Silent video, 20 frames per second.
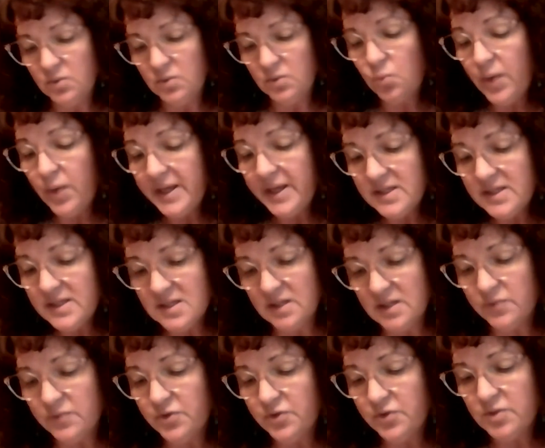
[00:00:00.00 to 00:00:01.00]
waiting
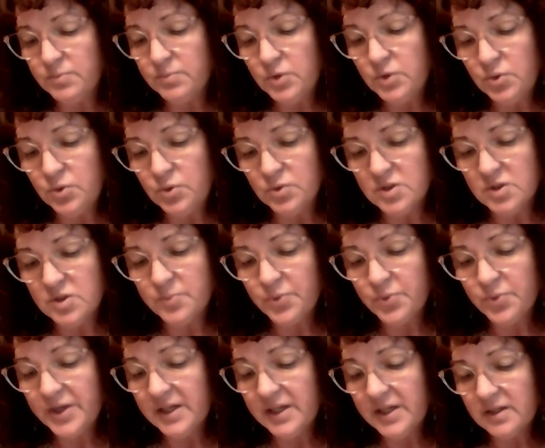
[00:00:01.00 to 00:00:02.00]
for the moon to
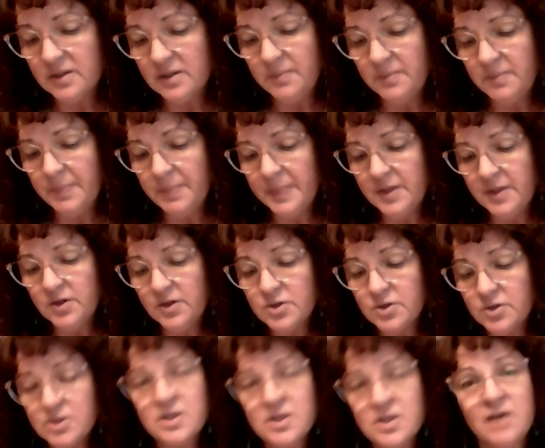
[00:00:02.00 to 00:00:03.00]
bring her
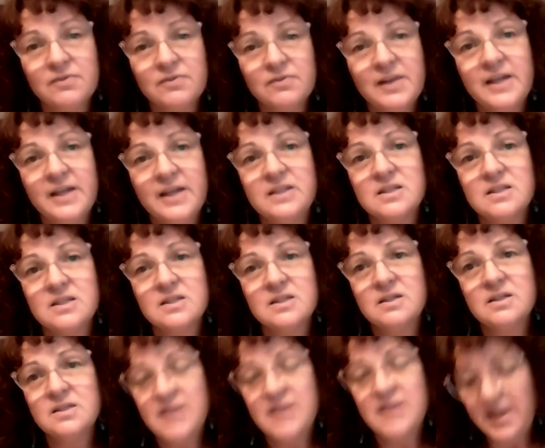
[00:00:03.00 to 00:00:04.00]
soft light
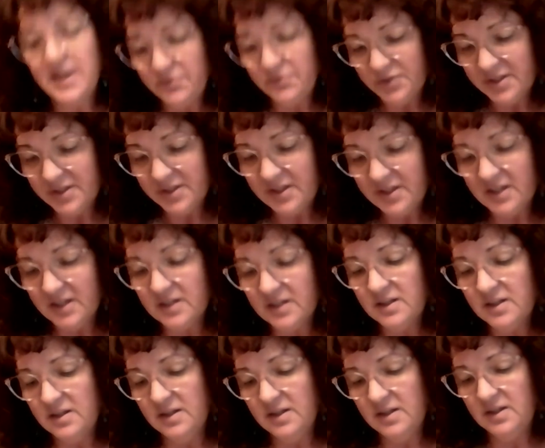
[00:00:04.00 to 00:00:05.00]
to everything,
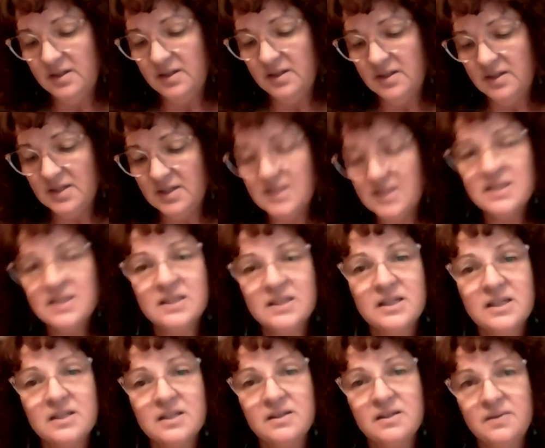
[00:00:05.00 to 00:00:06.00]

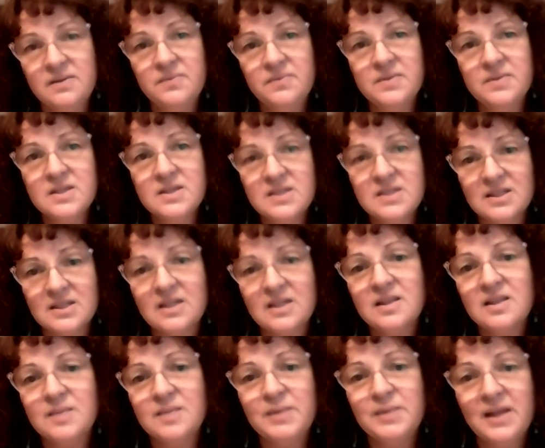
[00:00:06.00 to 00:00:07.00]
singing, singing
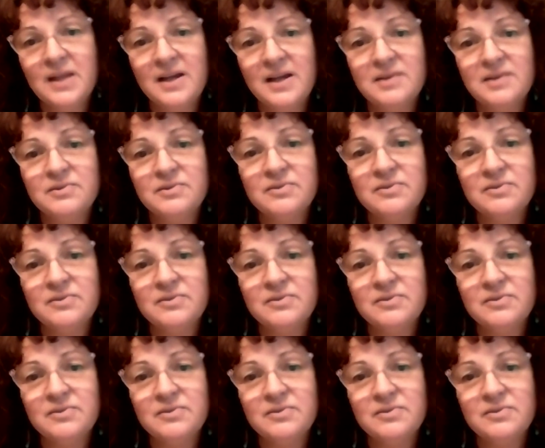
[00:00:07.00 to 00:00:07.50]
them alive.